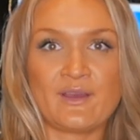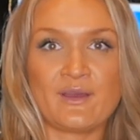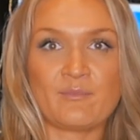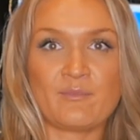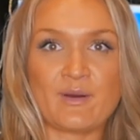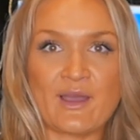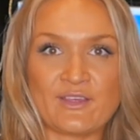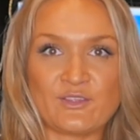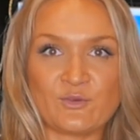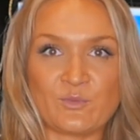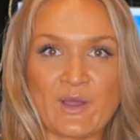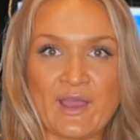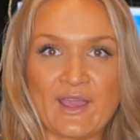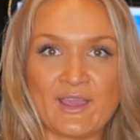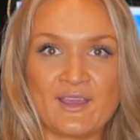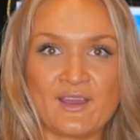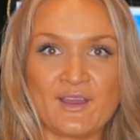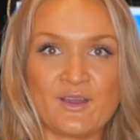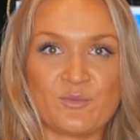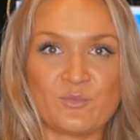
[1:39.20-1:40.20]
By the
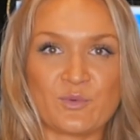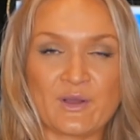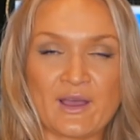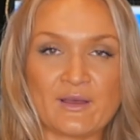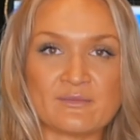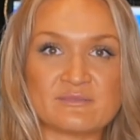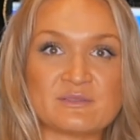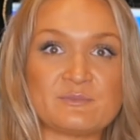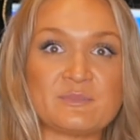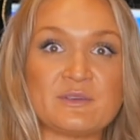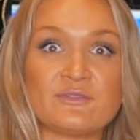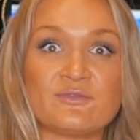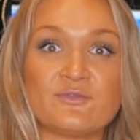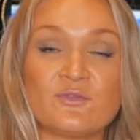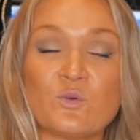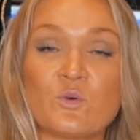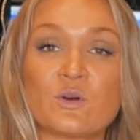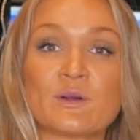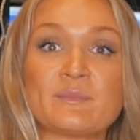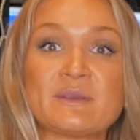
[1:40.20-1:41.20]
way, comes
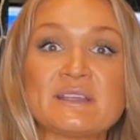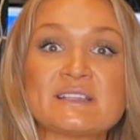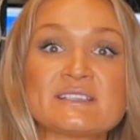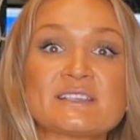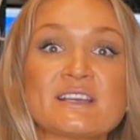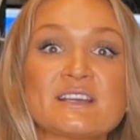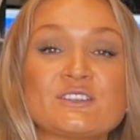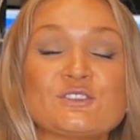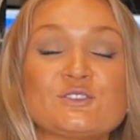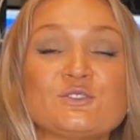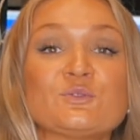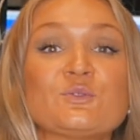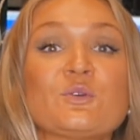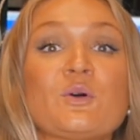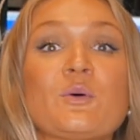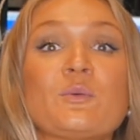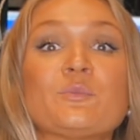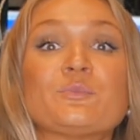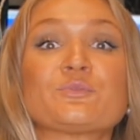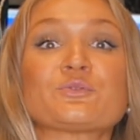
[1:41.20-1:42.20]
before means to
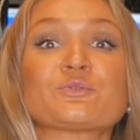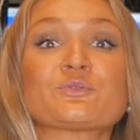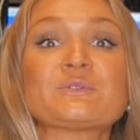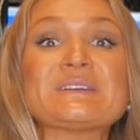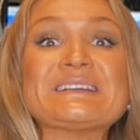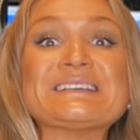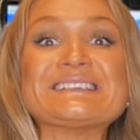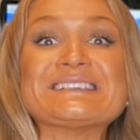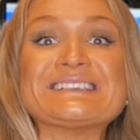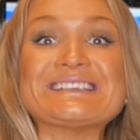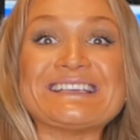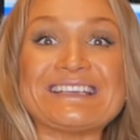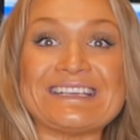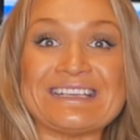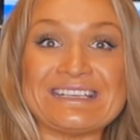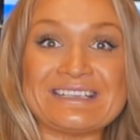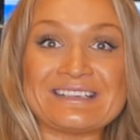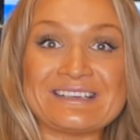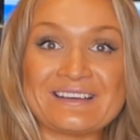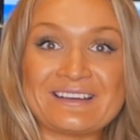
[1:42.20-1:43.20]

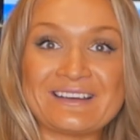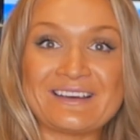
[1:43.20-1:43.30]
precede.